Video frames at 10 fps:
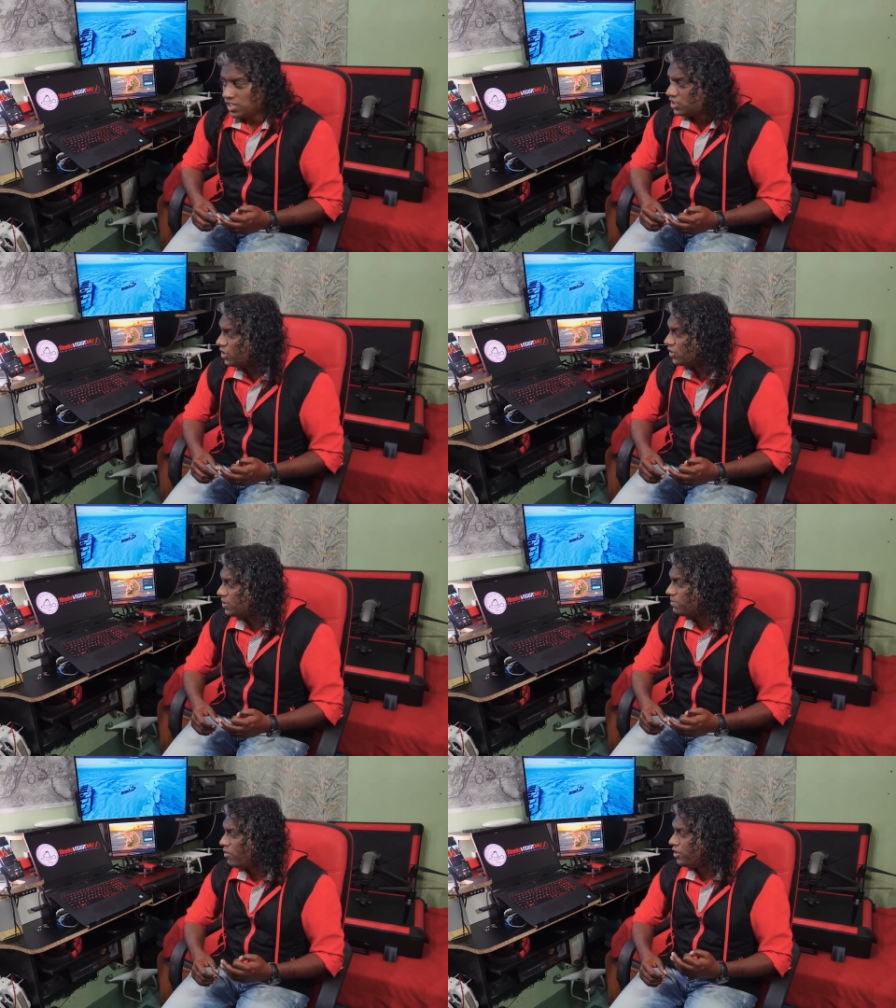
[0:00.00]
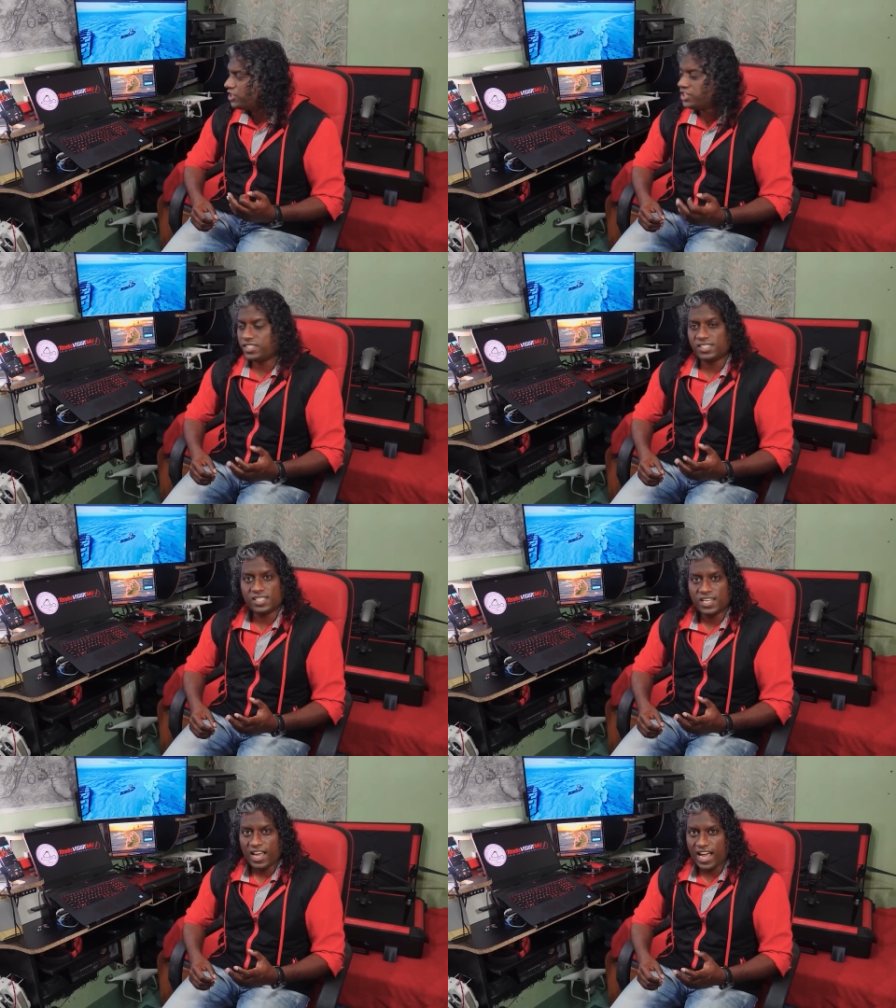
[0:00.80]
So Mauritius
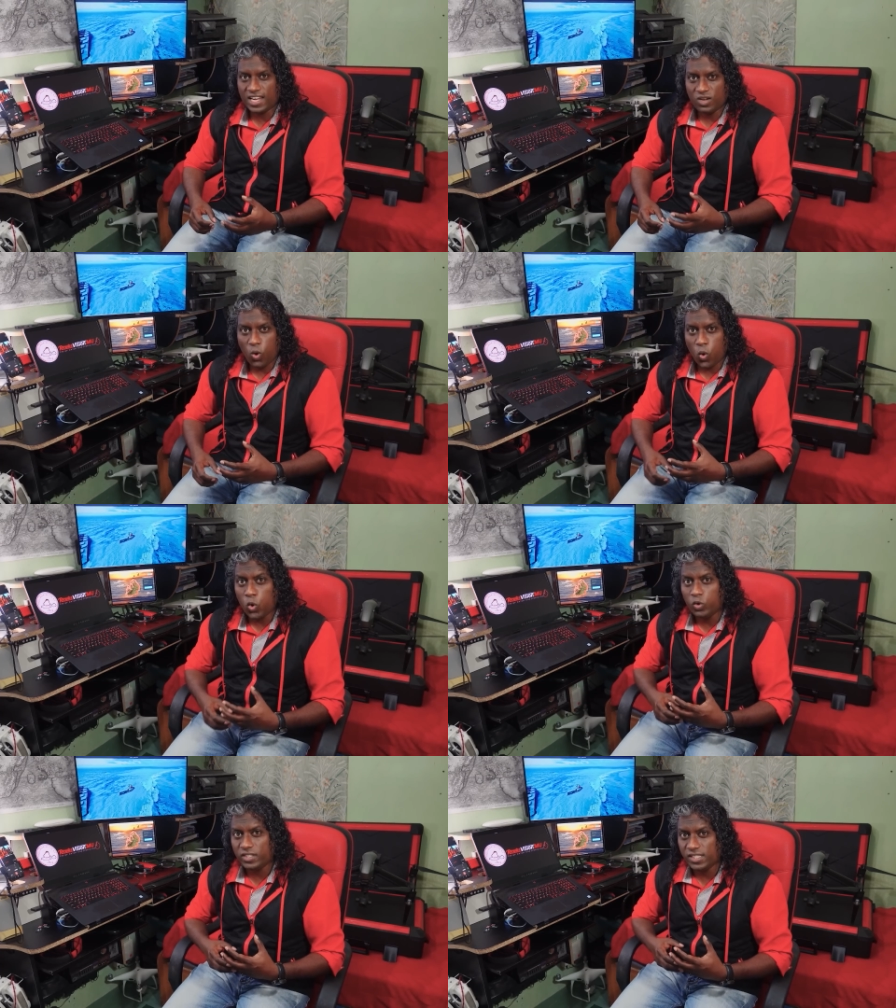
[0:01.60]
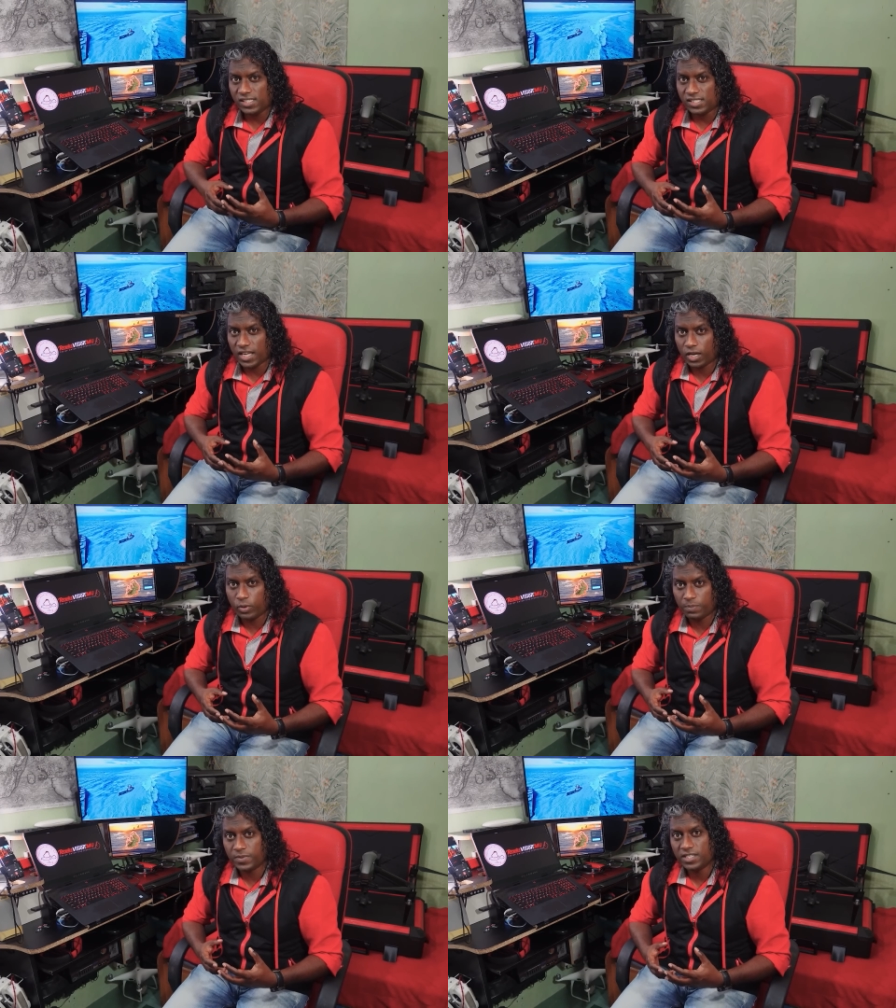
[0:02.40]
had all this
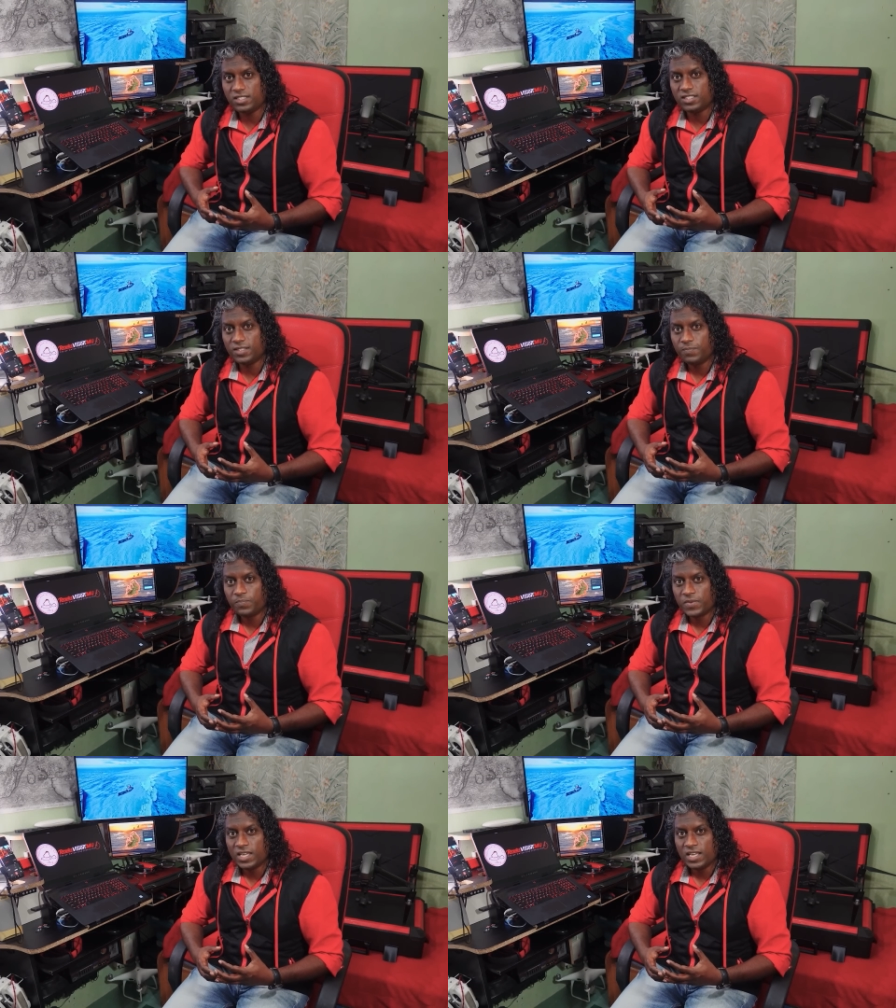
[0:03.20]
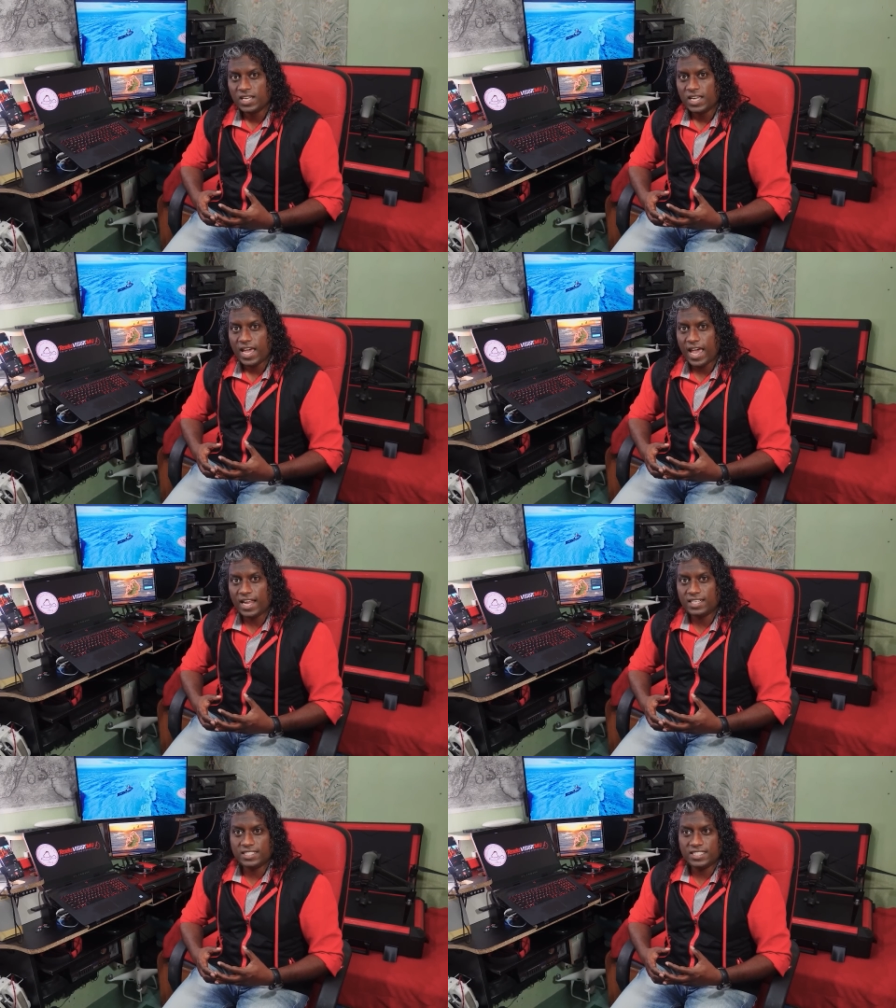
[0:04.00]
equipment,
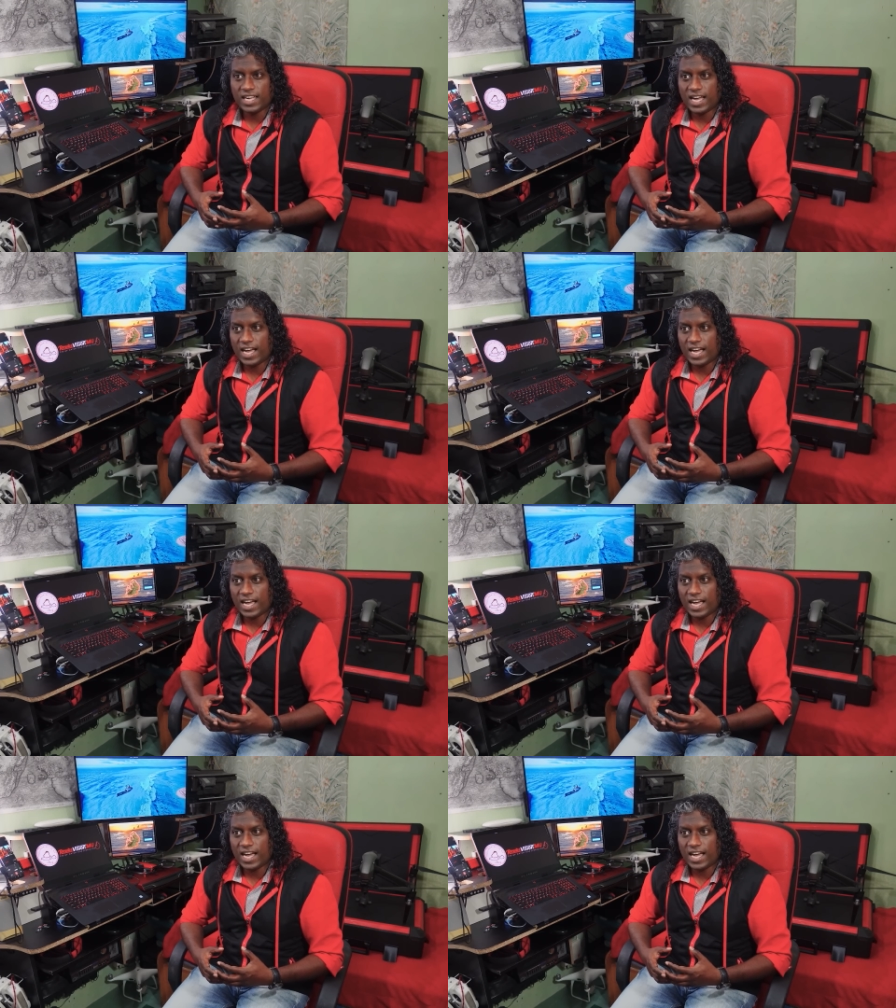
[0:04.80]
and